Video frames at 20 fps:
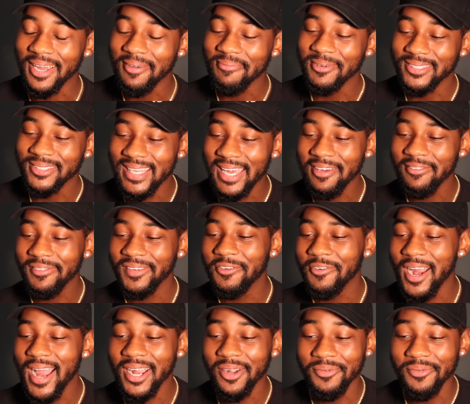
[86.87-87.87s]
I'm definitely
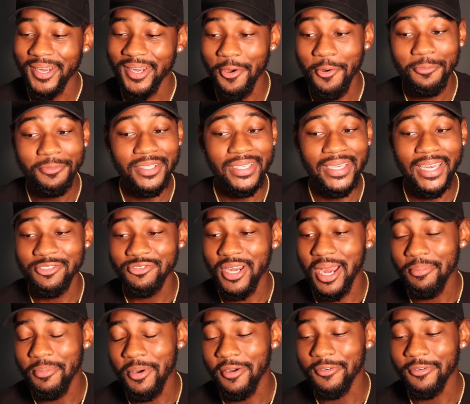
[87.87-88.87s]
rocking with it. Hopefully they
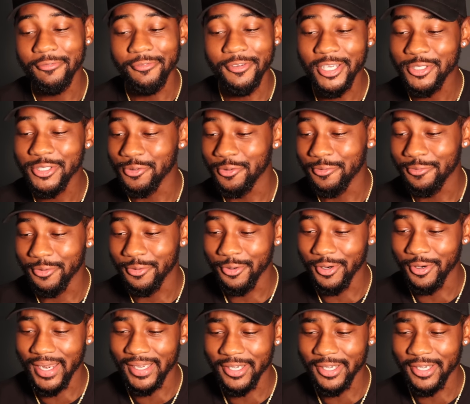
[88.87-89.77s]
drop off a visual for it.